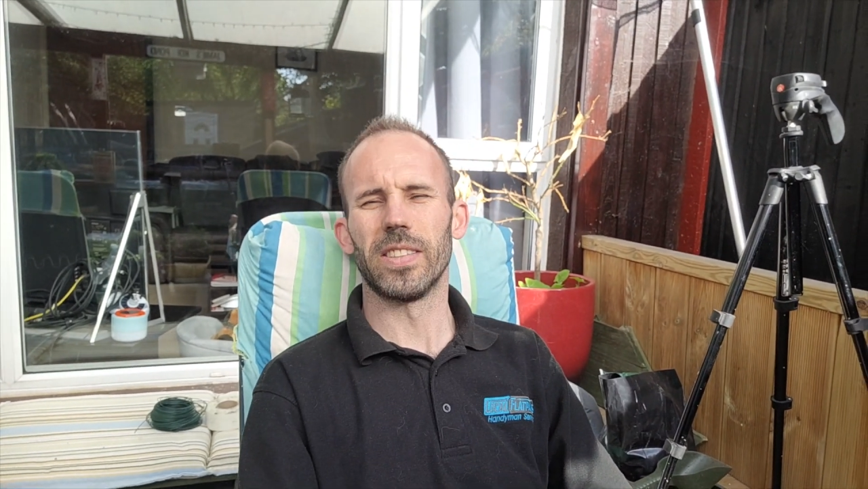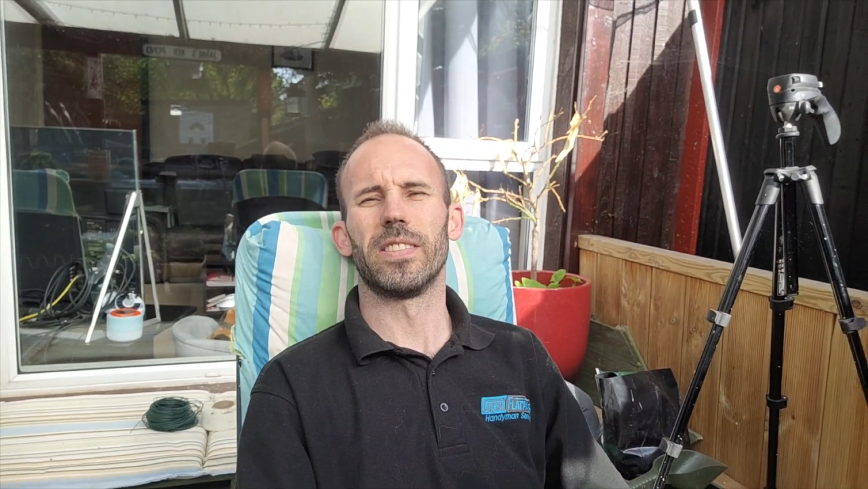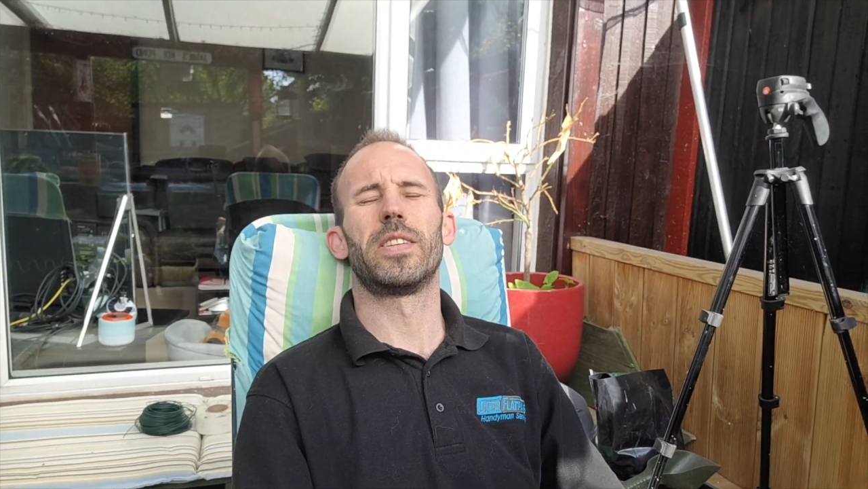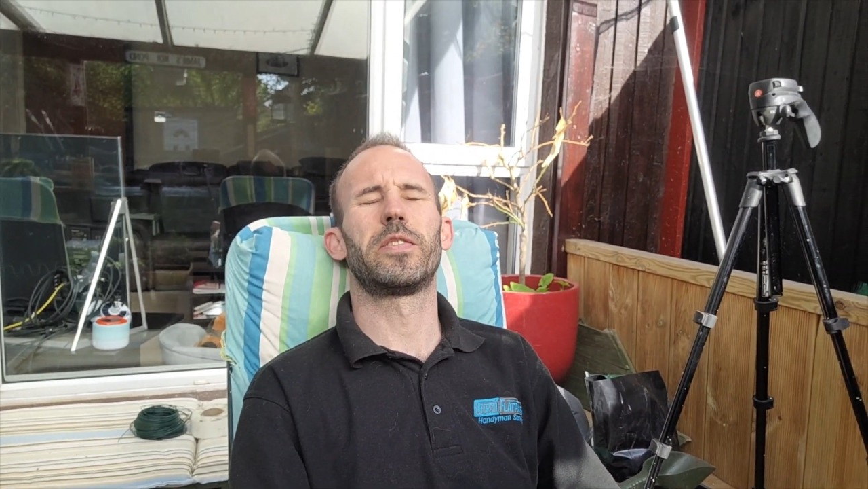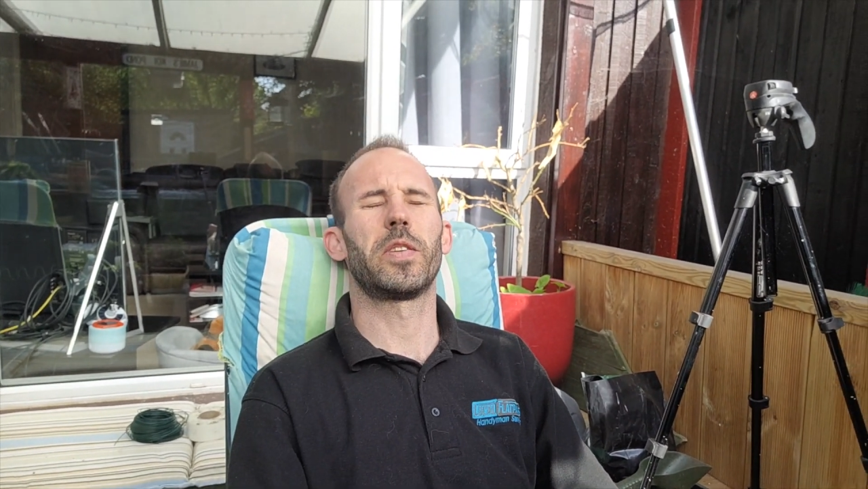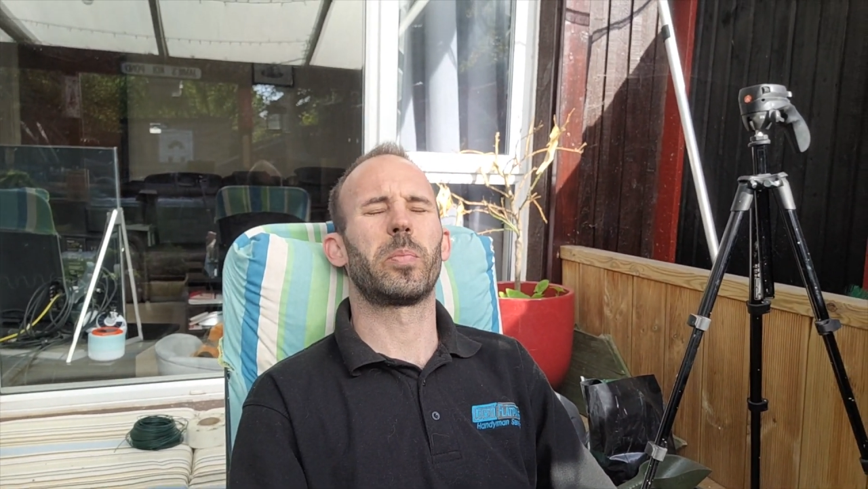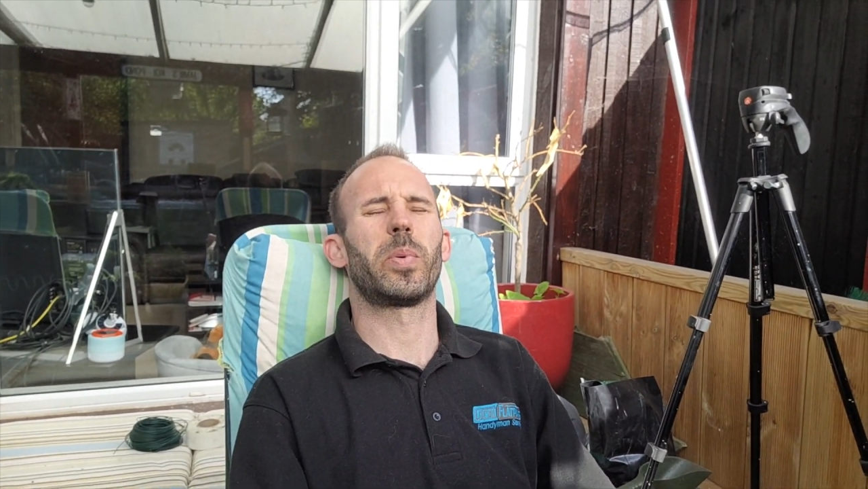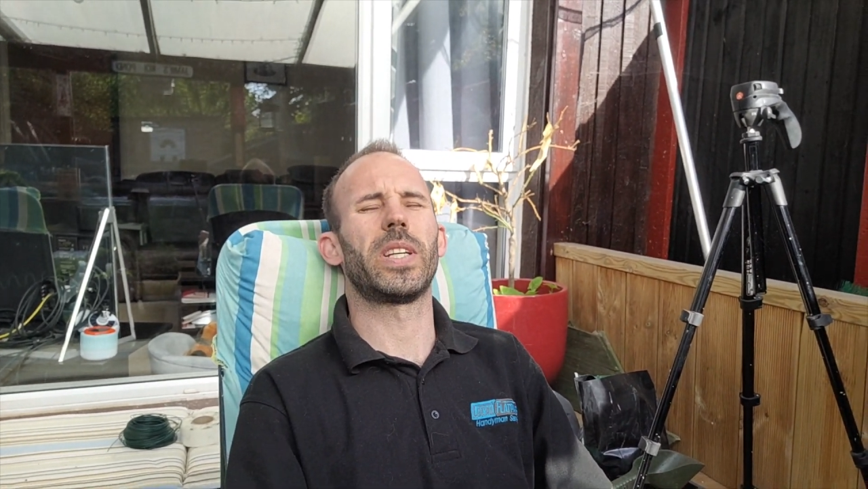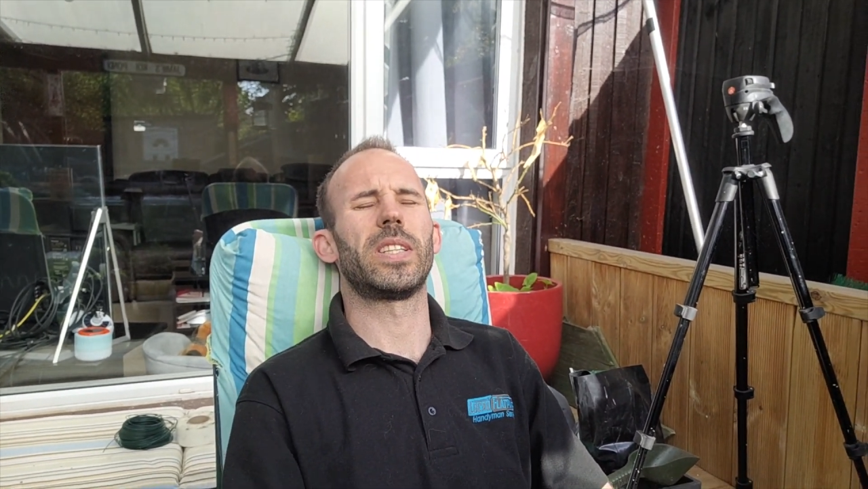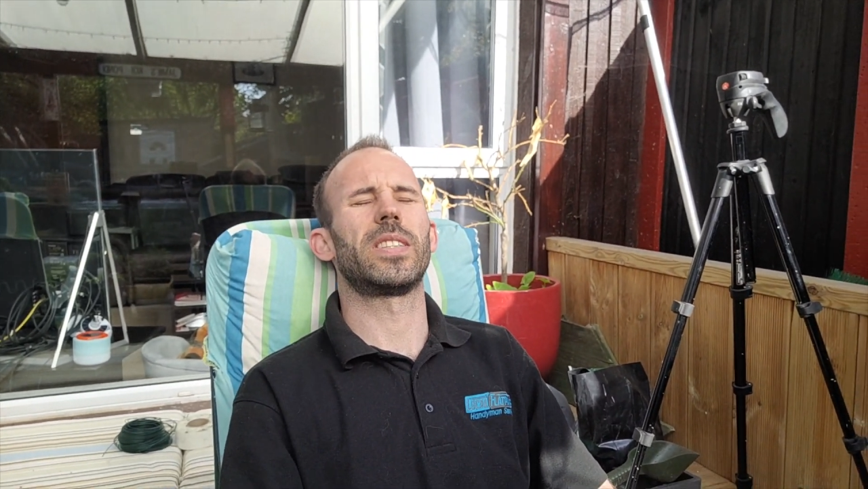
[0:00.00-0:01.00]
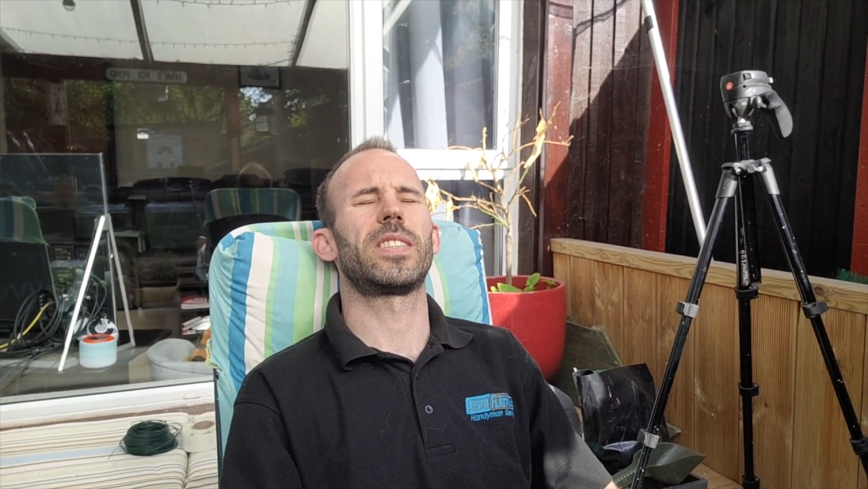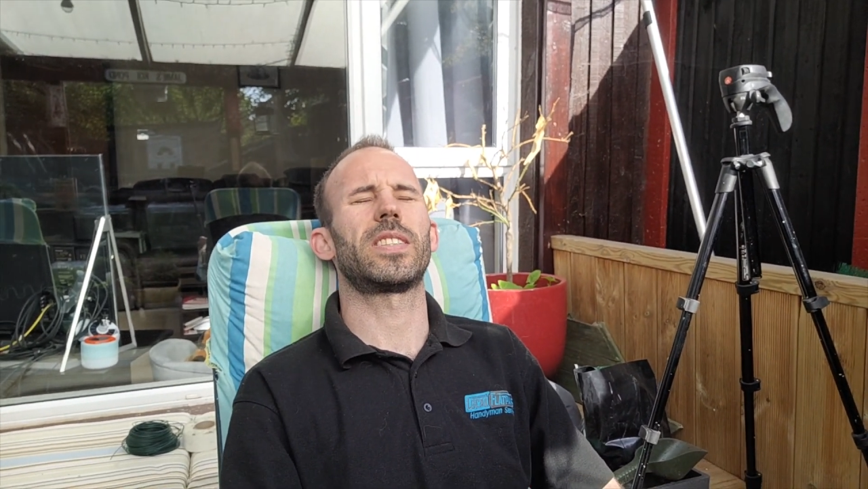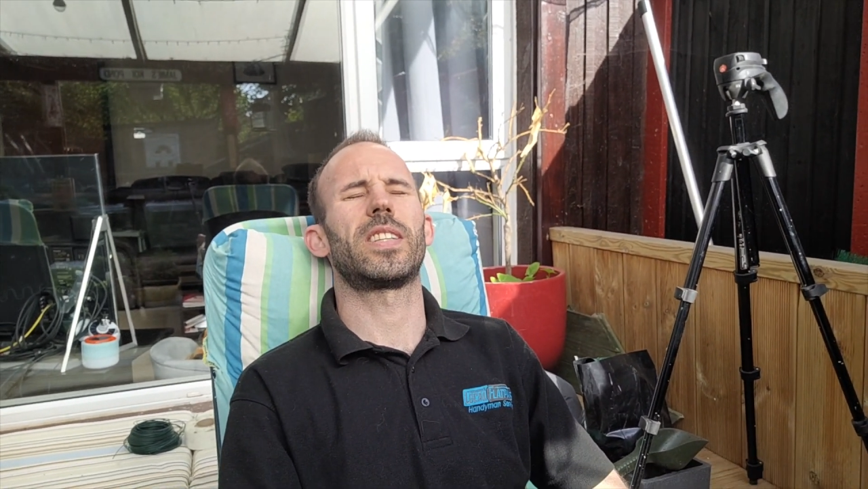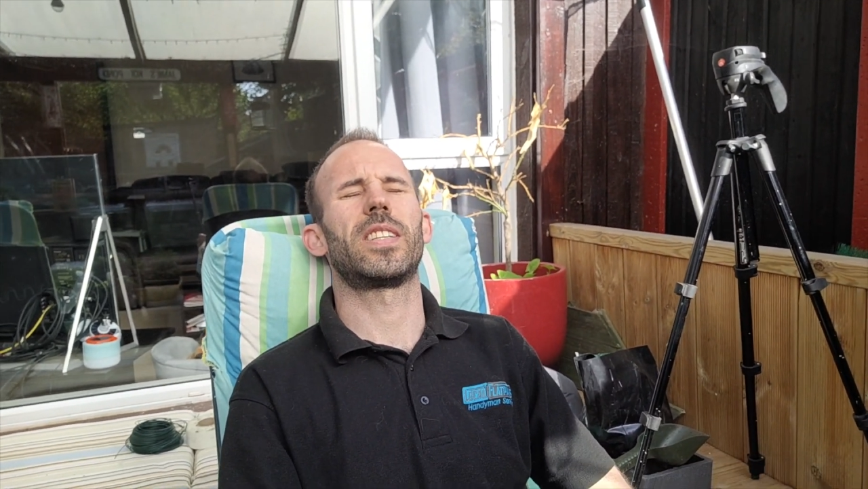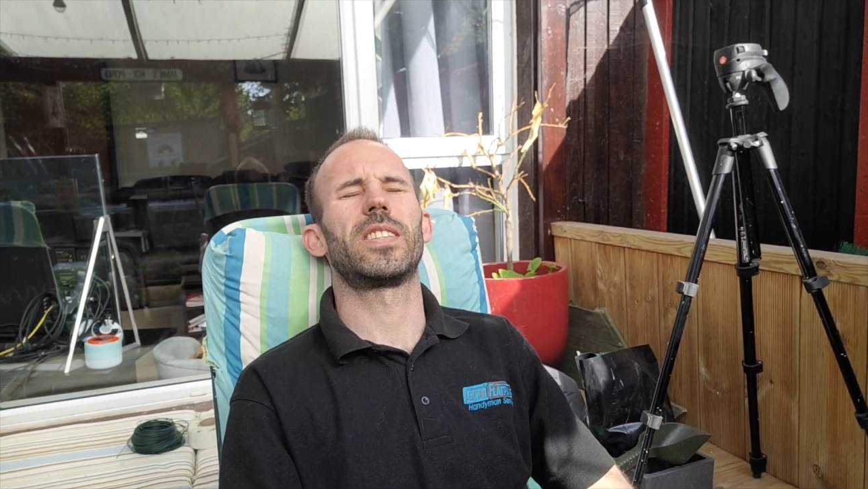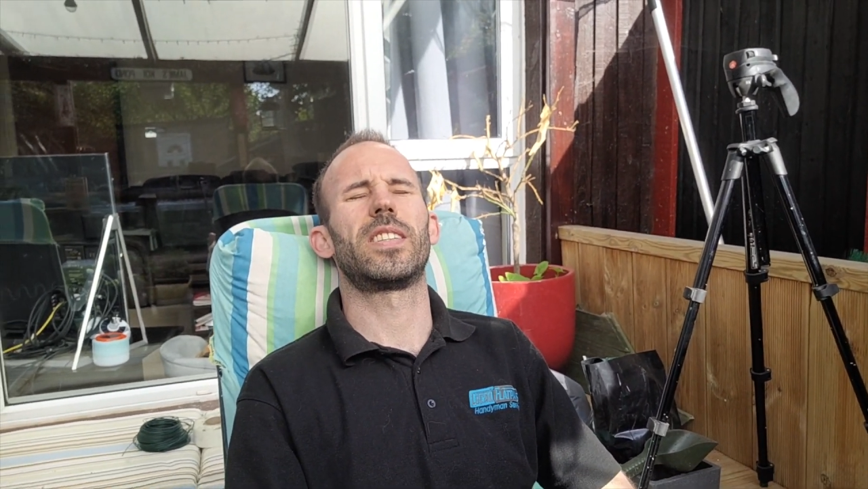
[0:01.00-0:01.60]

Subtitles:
nothing beats a